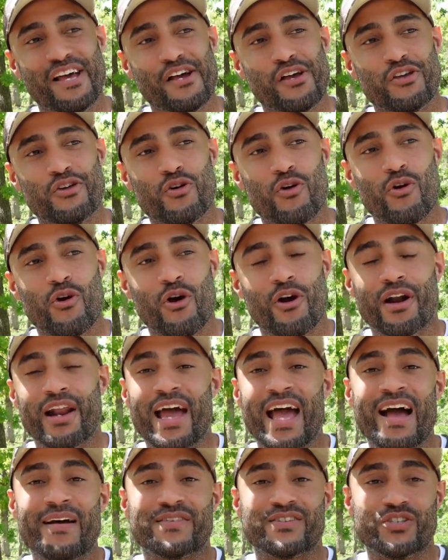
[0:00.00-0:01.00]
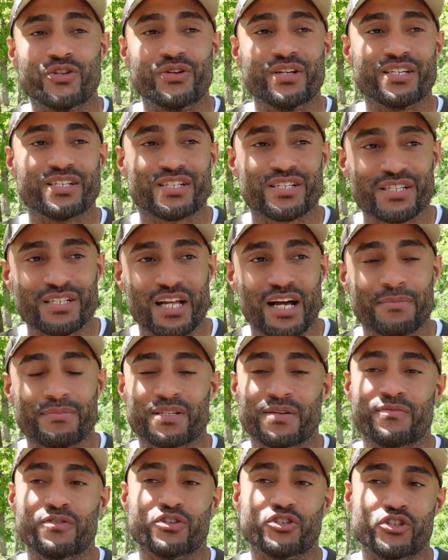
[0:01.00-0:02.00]
You're gonna have shooting slumps
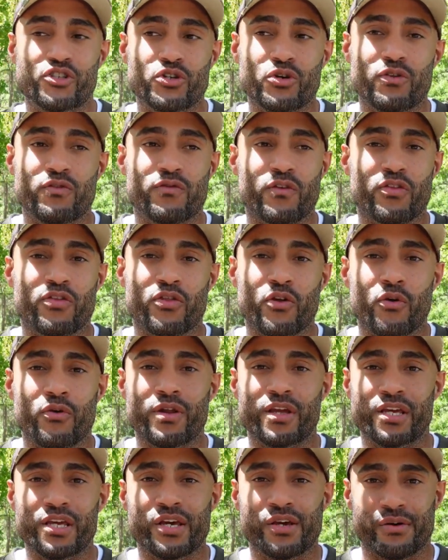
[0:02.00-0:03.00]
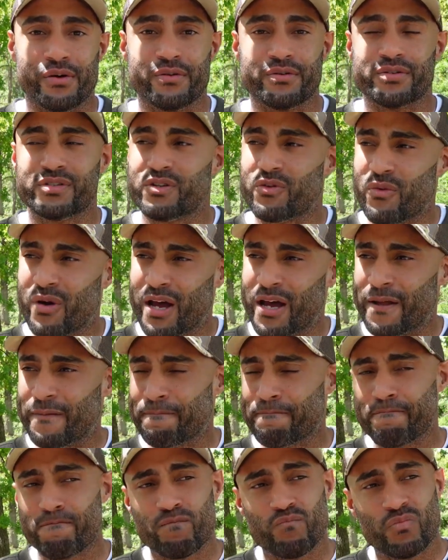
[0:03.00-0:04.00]
if you shoot for 30 years, right?
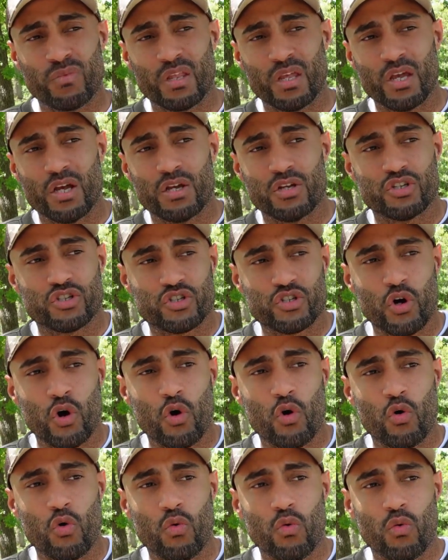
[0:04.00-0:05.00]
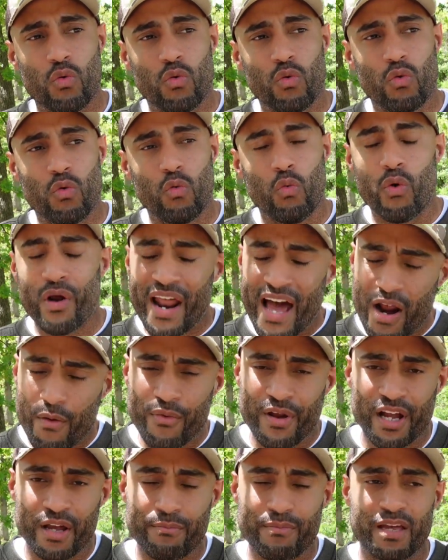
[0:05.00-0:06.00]
So what I
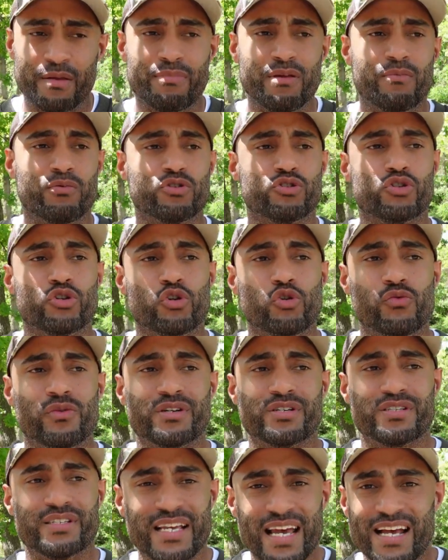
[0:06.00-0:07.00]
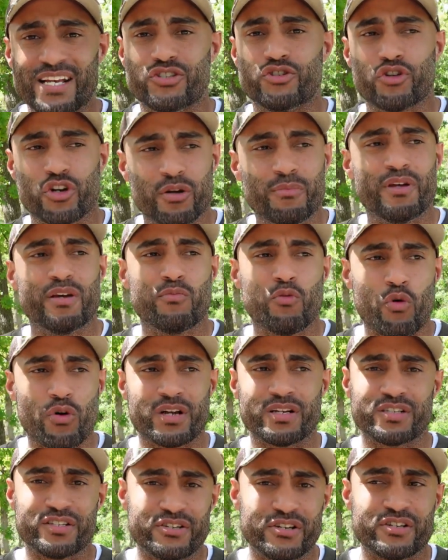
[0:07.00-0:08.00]
recommend people do is, yes, you're gonna be more
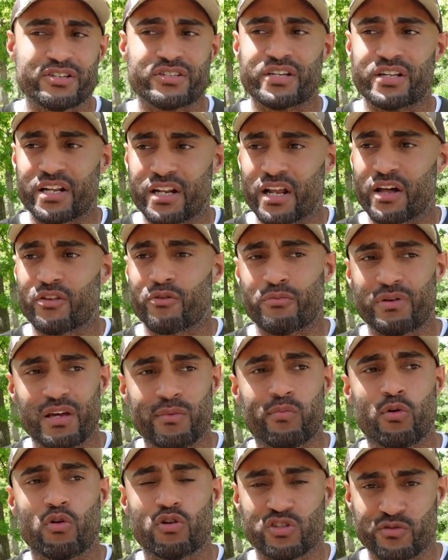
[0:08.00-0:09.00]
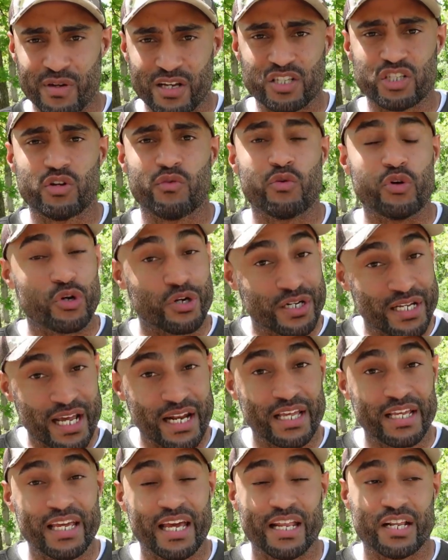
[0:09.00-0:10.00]
consistent than other people, especially when you're
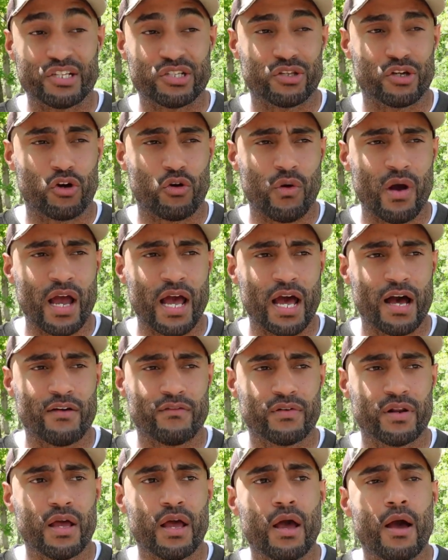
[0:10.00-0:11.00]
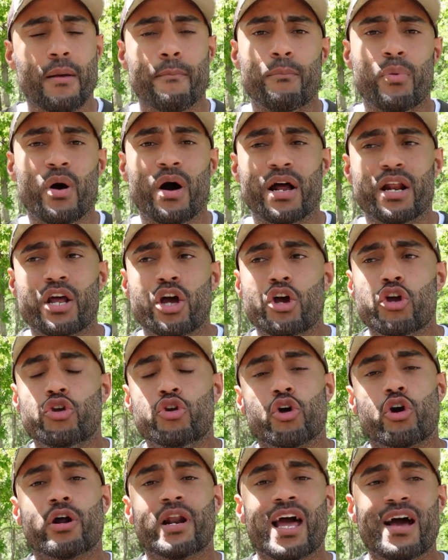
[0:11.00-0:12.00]
dedicated to the craft. But
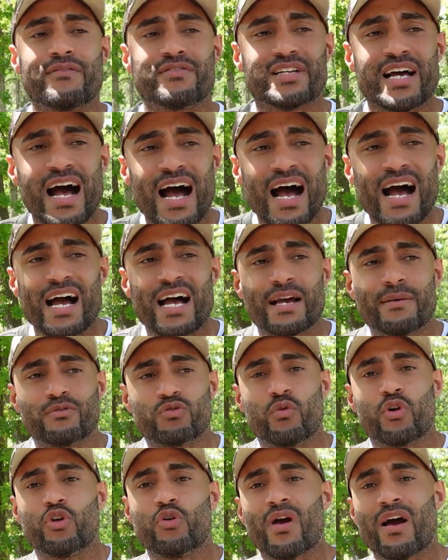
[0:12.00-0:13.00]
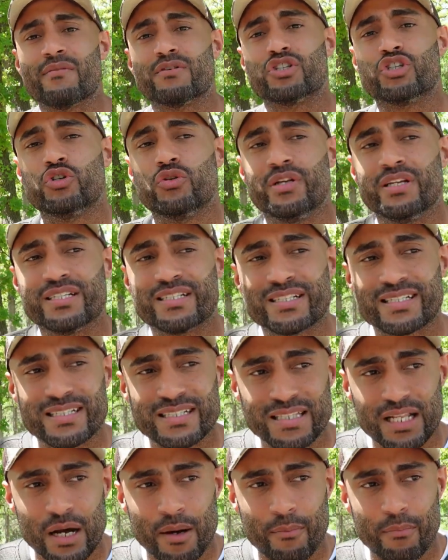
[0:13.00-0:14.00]
you're gonna have times where you have a shooting
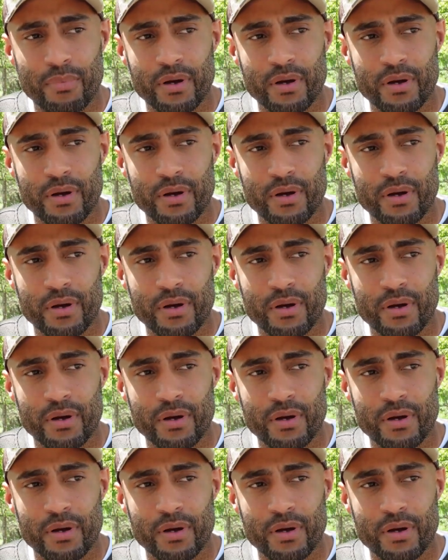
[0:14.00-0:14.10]
slump.